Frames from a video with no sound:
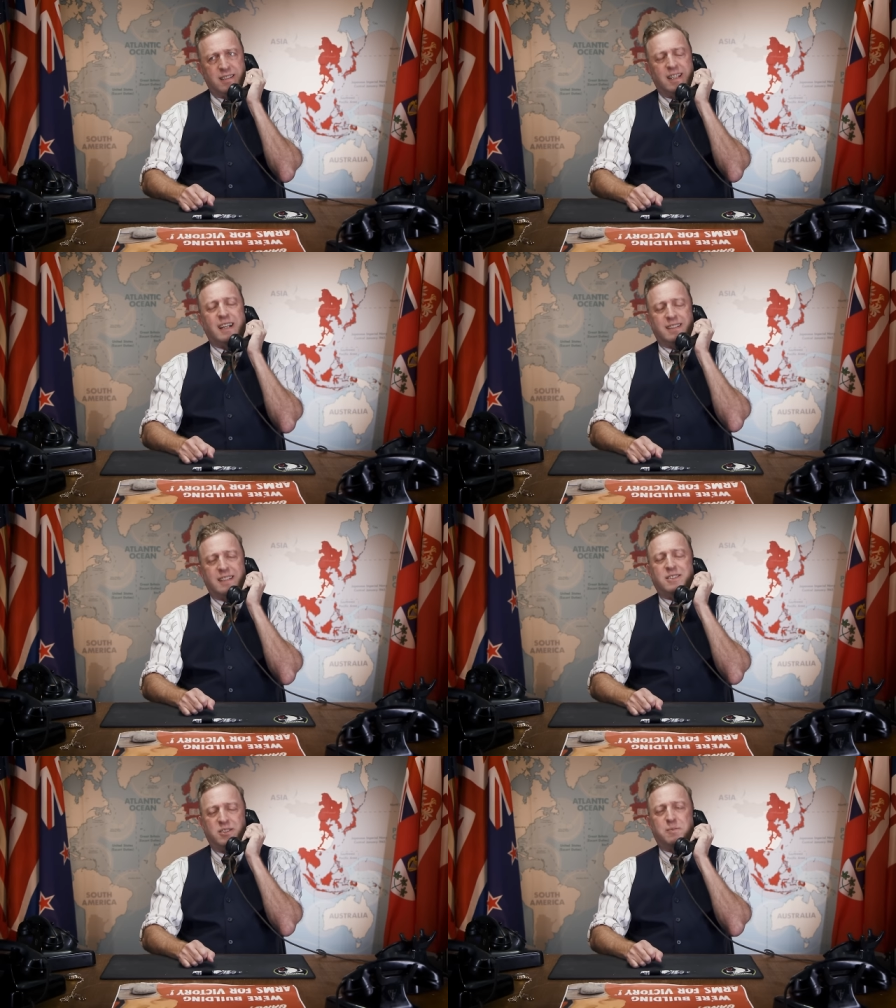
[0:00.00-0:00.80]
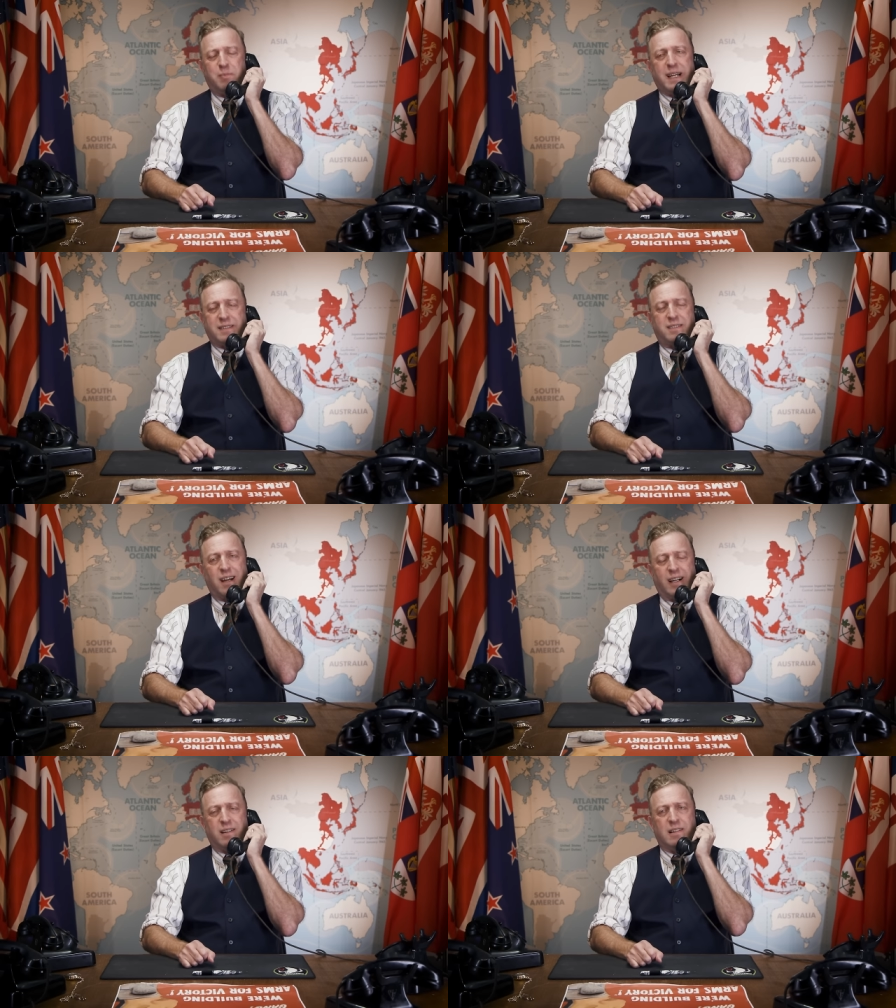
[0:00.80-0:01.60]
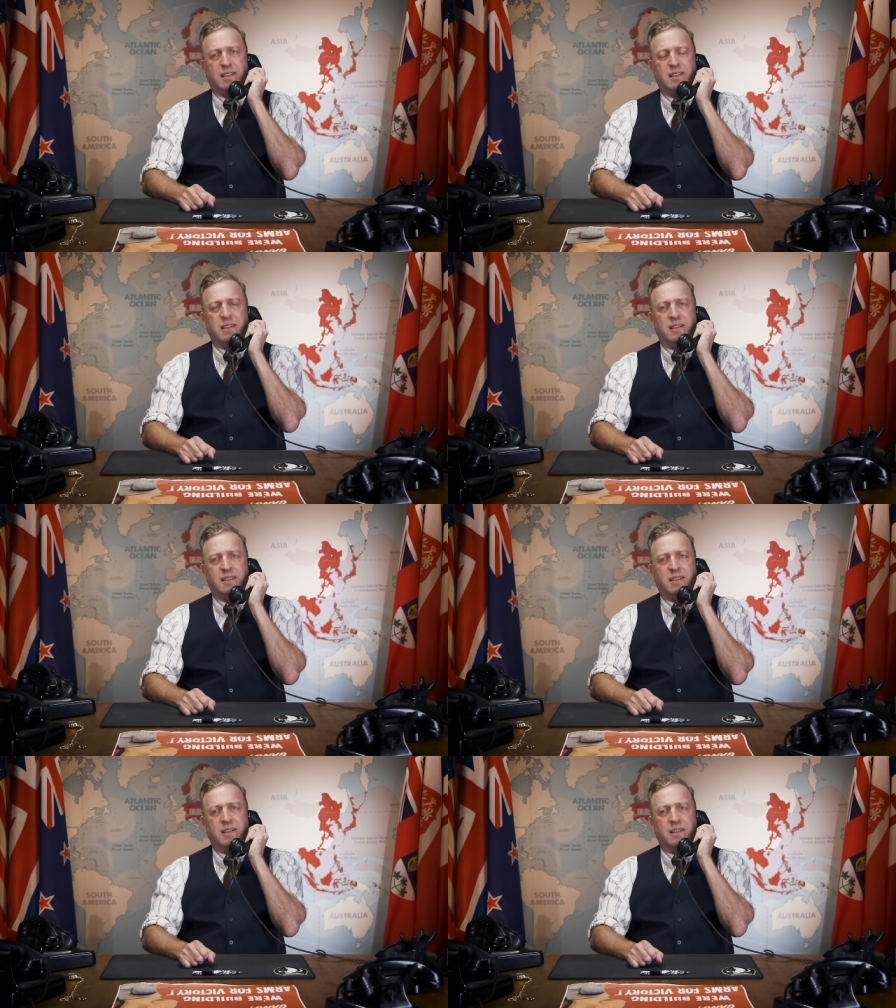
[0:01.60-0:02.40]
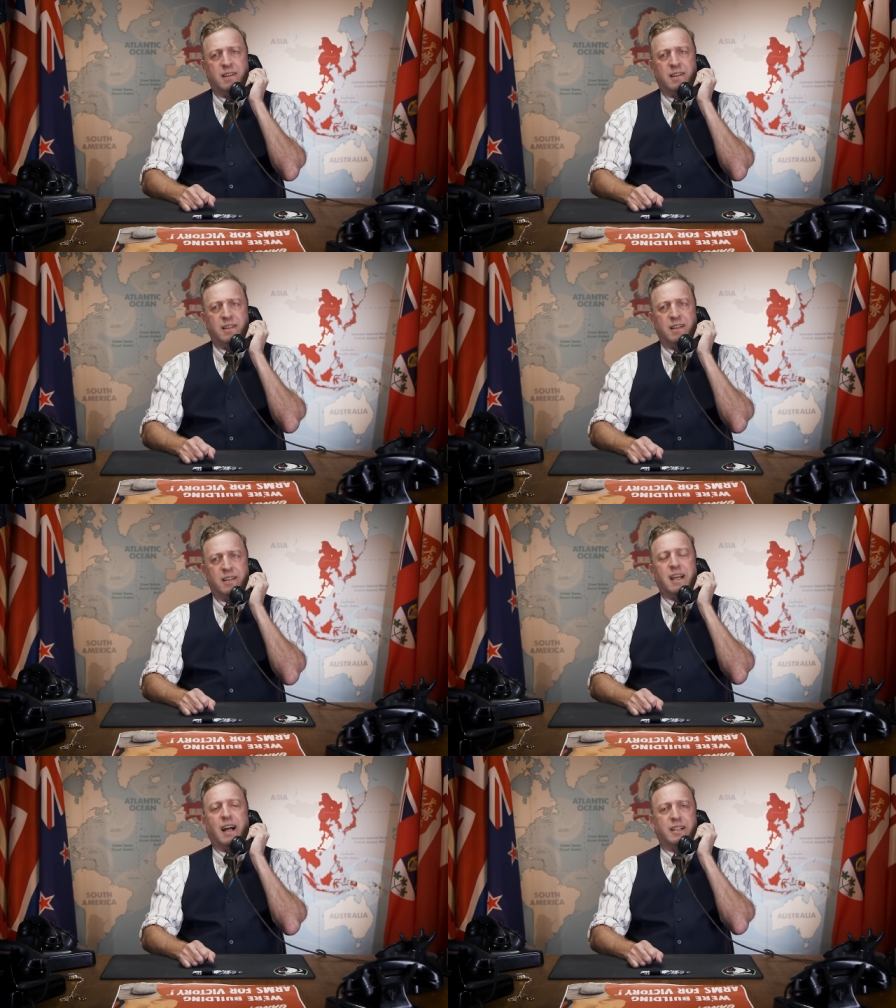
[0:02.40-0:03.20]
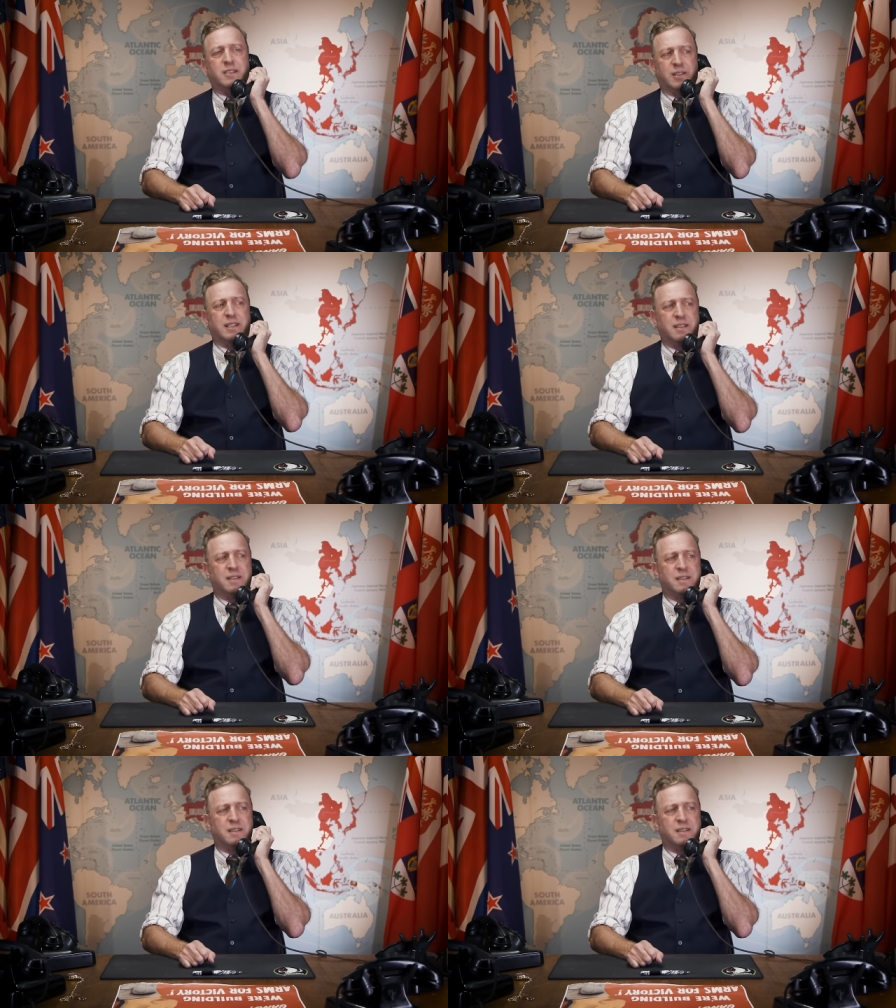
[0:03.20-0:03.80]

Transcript: Yeah, that's just bad style. Yeah, I agree.